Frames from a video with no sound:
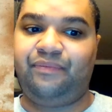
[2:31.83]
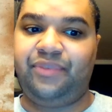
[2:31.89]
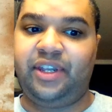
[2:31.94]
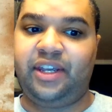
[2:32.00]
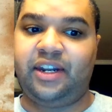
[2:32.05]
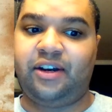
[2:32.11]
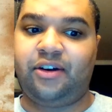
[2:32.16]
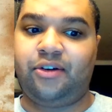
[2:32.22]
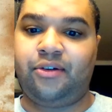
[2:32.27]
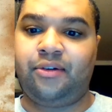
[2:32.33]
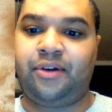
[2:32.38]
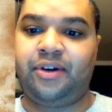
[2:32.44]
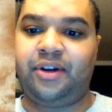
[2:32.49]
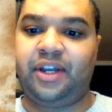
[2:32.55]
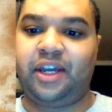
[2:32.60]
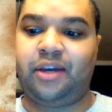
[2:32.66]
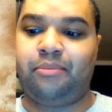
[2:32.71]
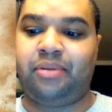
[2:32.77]

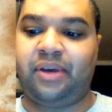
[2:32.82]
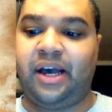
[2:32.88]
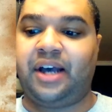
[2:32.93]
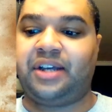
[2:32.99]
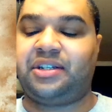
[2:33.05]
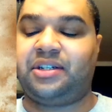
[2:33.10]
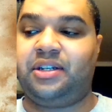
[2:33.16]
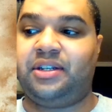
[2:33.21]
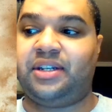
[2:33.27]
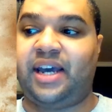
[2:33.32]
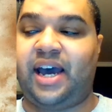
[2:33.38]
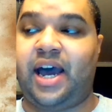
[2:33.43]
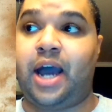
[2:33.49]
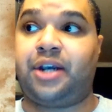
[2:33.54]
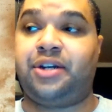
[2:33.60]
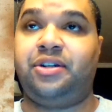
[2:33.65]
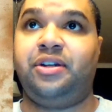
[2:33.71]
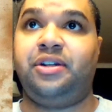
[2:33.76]
couldn't get past his
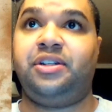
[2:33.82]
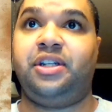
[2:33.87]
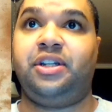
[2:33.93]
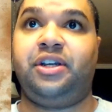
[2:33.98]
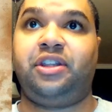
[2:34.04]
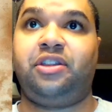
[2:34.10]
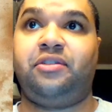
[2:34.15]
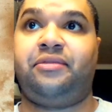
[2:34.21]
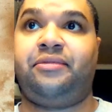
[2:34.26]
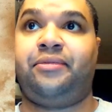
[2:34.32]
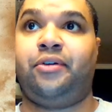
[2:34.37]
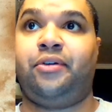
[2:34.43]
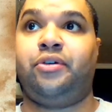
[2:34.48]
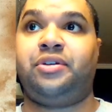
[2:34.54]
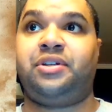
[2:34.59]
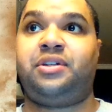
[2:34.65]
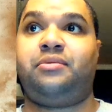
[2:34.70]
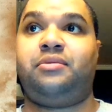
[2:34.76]
actions in
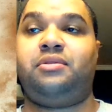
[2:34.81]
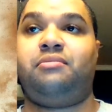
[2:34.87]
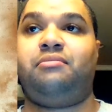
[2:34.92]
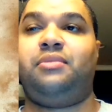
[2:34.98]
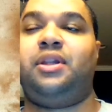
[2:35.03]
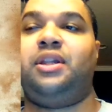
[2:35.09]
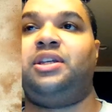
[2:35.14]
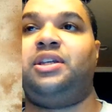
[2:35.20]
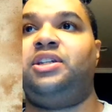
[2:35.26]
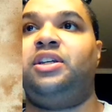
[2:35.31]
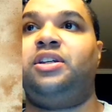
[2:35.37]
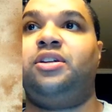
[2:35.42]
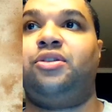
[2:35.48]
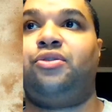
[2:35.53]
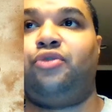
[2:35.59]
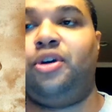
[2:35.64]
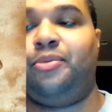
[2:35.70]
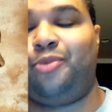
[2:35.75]
the season
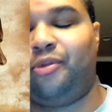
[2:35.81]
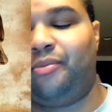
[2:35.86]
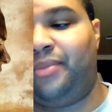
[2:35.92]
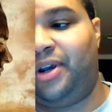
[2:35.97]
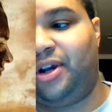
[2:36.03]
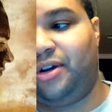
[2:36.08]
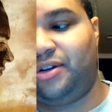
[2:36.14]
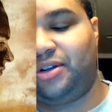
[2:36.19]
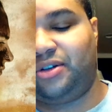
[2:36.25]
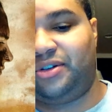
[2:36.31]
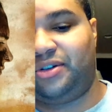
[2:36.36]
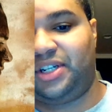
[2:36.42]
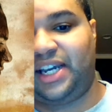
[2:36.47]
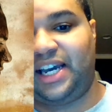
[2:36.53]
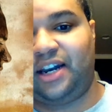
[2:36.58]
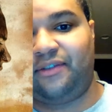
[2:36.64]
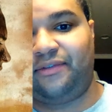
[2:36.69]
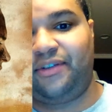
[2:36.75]
3 premiere, so it just
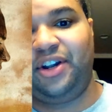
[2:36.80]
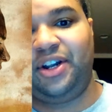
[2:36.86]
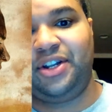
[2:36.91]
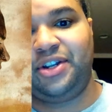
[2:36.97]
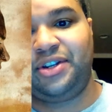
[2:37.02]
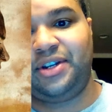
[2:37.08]
kind of felt